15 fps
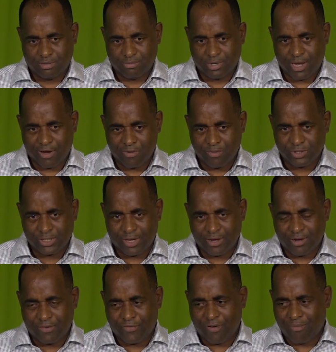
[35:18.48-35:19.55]
But I will be
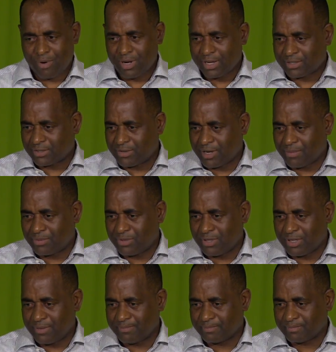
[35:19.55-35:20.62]
sending a formal letter to them
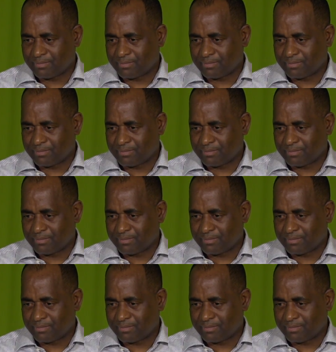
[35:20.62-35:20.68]
today